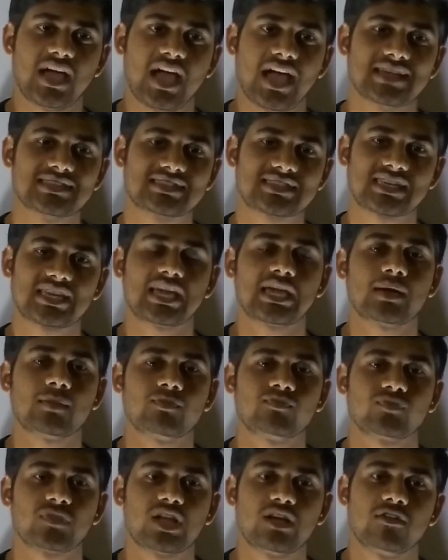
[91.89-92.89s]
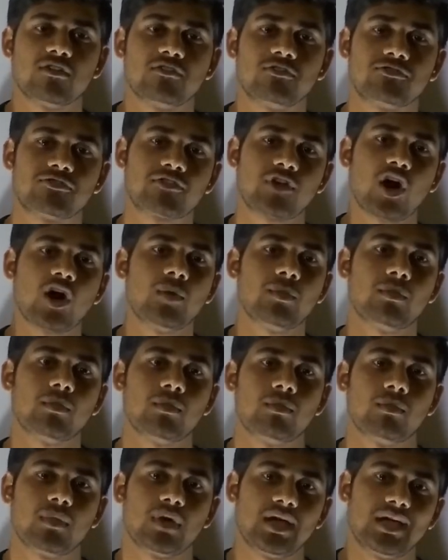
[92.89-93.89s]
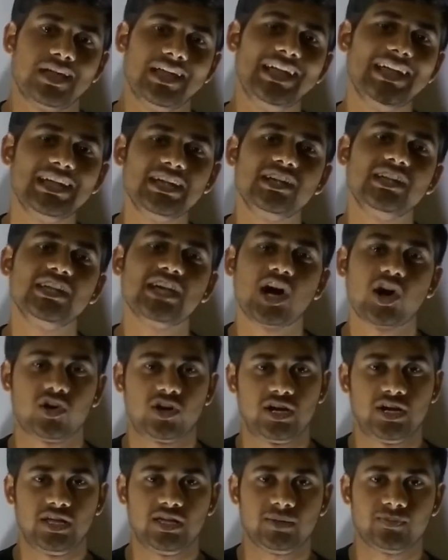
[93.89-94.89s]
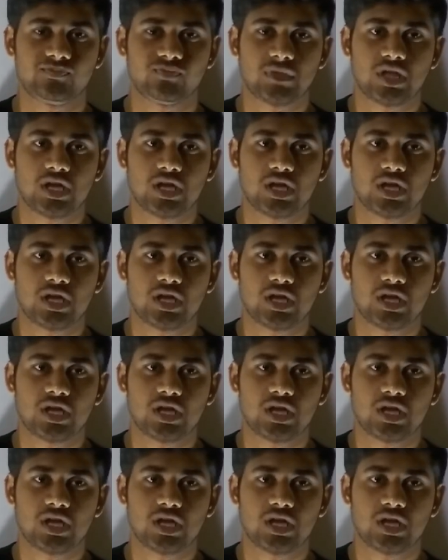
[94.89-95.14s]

has came from India only.